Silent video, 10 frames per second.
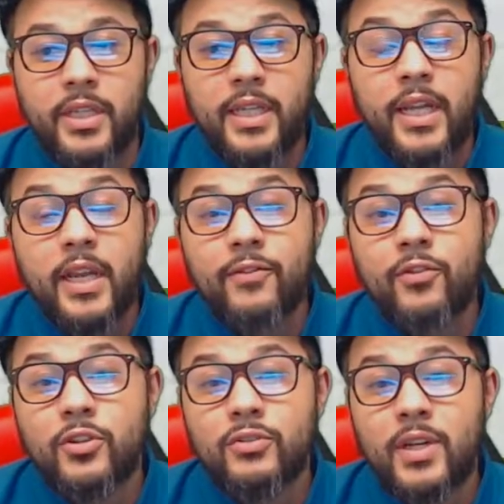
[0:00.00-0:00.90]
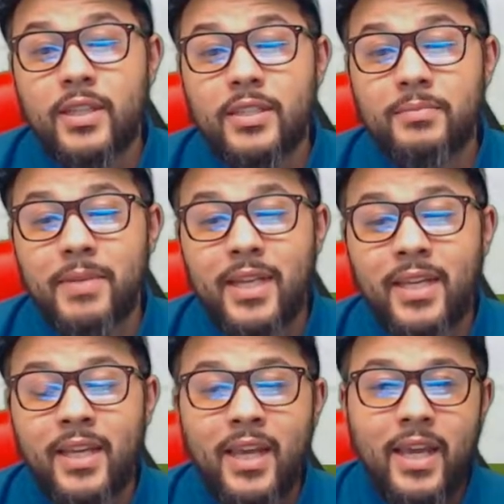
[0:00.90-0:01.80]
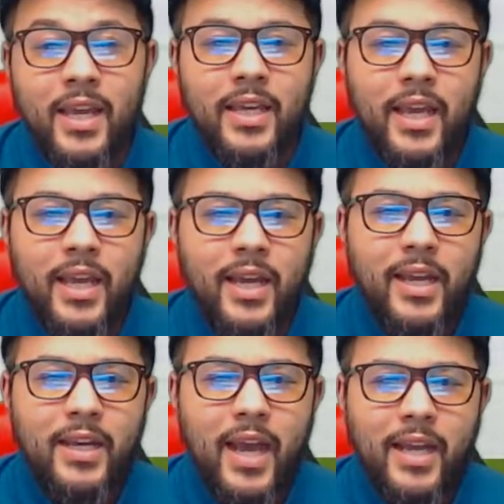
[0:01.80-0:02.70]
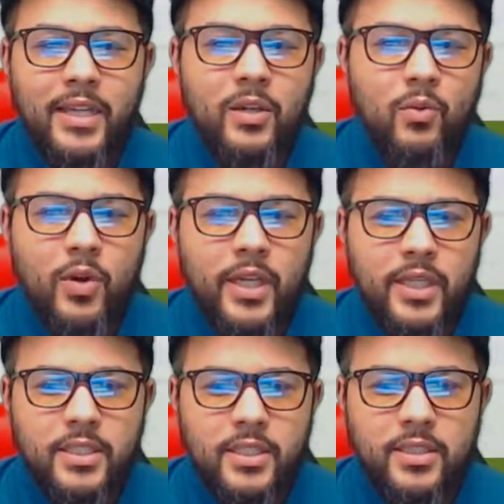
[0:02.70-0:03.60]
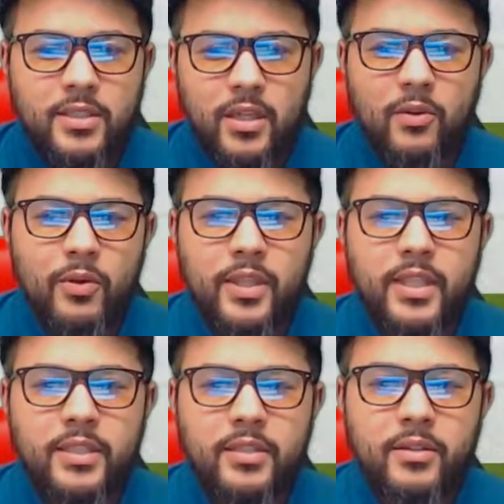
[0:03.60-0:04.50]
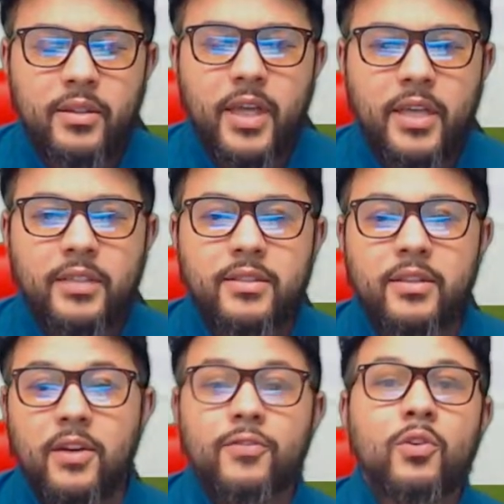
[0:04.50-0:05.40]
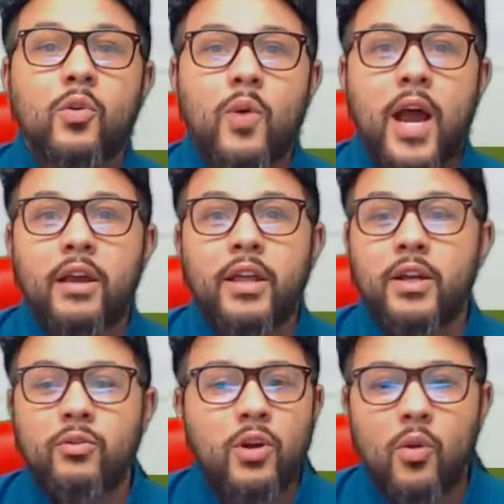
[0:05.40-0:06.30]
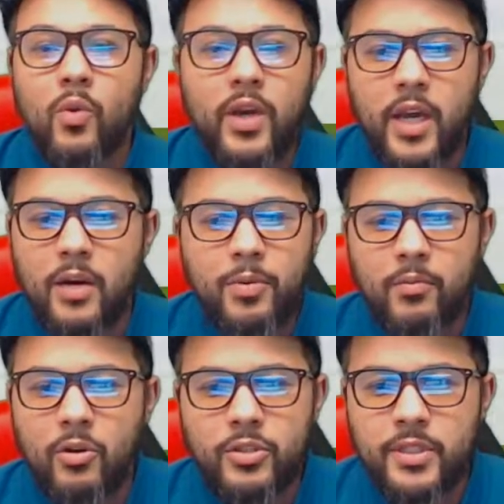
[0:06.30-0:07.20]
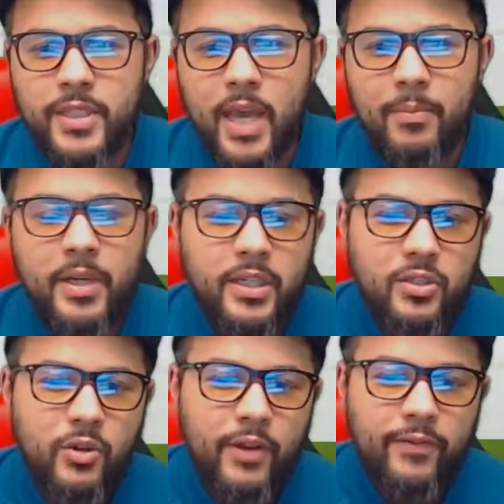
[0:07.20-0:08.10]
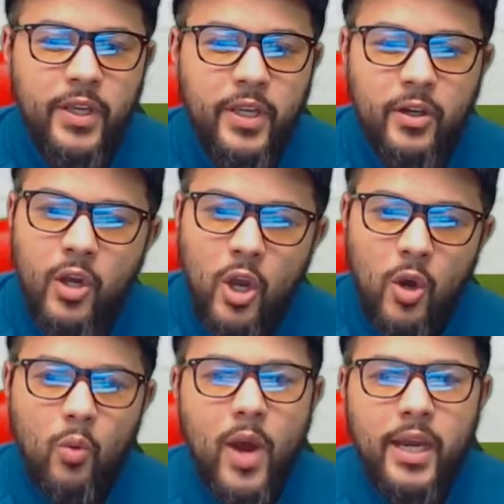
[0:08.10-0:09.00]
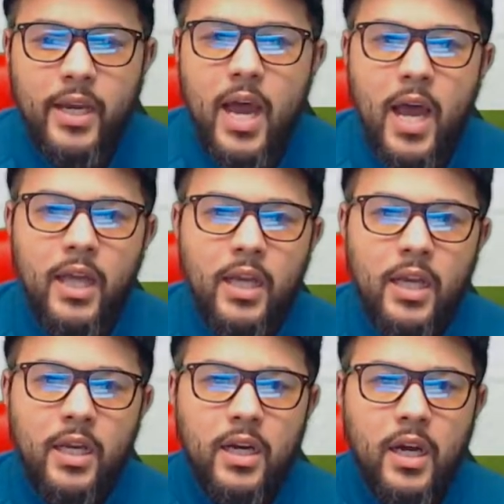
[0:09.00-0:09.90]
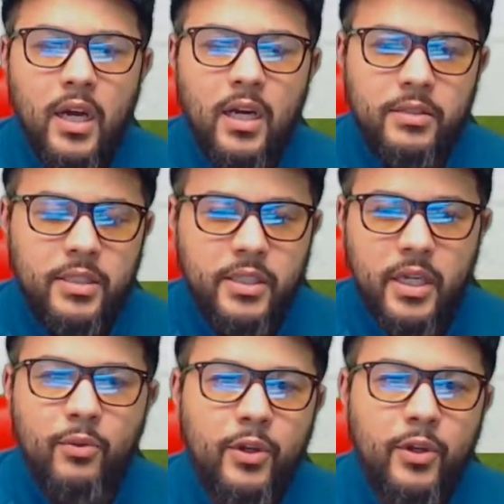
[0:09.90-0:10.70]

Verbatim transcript: 84 is right this minute and I didn't want to get just stuck with these and like stuck for a while. I don't know what kind of promotions happening, so I figure why not uh, just get rid